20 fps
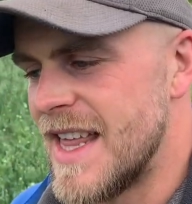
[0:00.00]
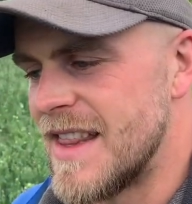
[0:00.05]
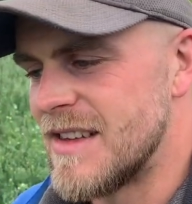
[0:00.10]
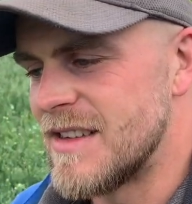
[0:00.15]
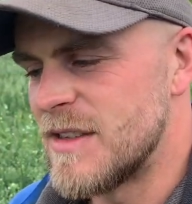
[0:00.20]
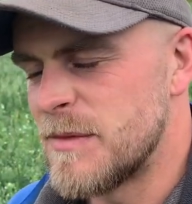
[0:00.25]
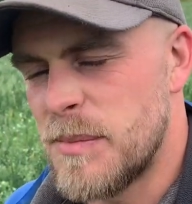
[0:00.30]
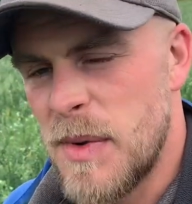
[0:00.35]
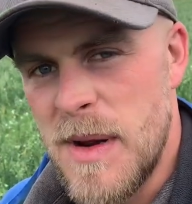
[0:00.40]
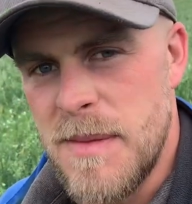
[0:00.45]

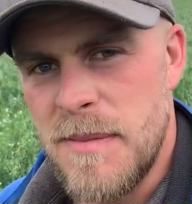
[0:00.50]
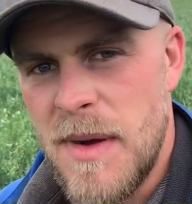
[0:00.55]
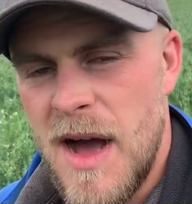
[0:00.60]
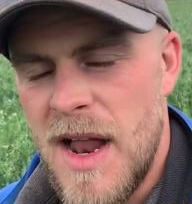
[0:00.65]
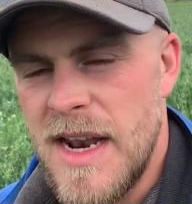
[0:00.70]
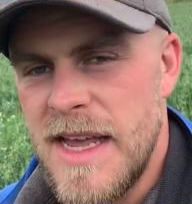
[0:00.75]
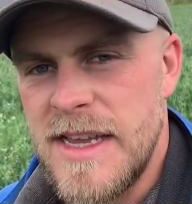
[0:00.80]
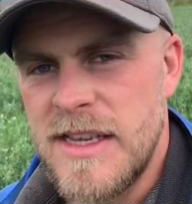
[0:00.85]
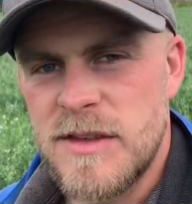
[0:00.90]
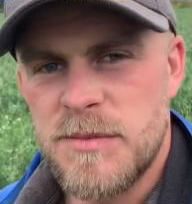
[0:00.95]
There's spring
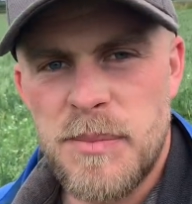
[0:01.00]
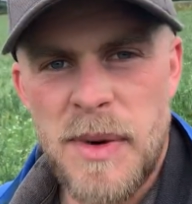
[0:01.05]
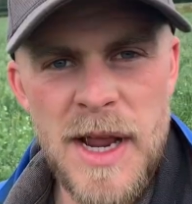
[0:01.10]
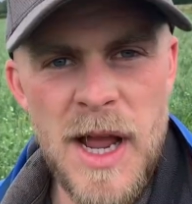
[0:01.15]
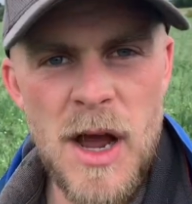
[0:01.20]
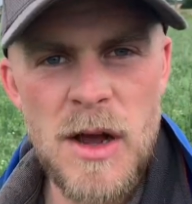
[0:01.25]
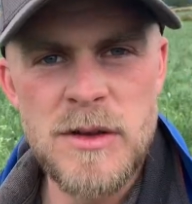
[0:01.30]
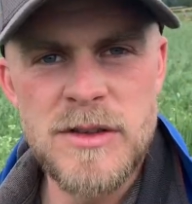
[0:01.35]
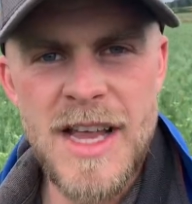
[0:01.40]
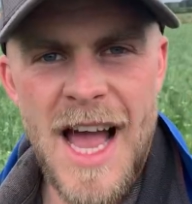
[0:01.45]
barley, spring
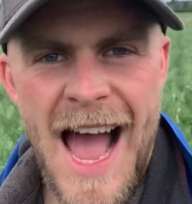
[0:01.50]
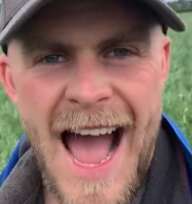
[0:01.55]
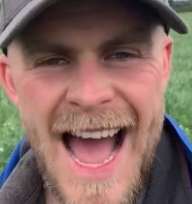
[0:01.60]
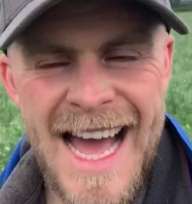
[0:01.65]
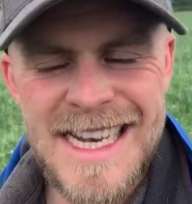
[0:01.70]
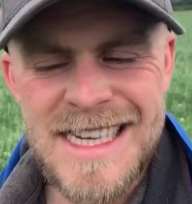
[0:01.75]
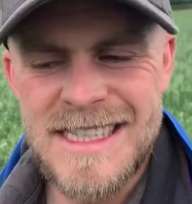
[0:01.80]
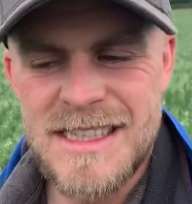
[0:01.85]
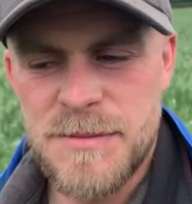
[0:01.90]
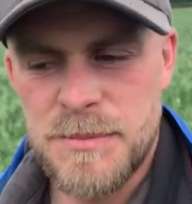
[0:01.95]
oats
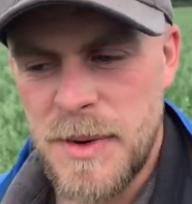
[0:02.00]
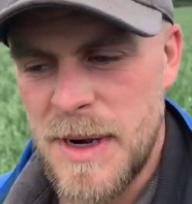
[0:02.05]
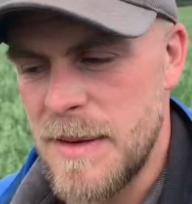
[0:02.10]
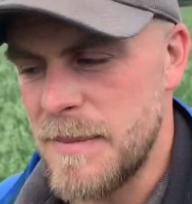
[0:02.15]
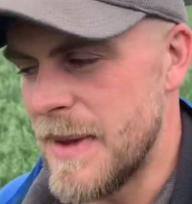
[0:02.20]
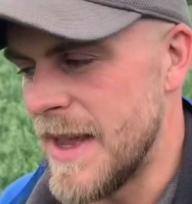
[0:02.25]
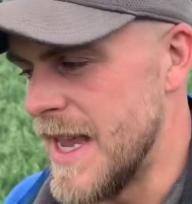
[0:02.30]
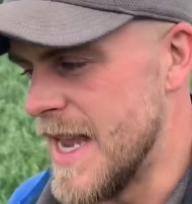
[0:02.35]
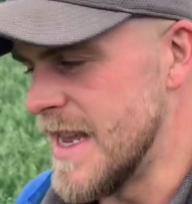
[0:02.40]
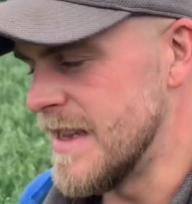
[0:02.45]
and spring
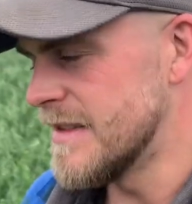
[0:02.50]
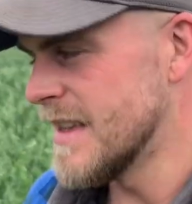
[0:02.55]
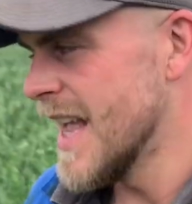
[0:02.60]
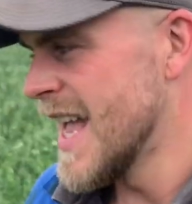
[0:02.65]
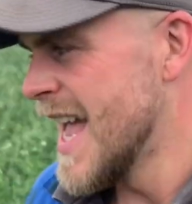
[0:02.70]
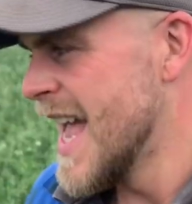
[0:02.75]
peas.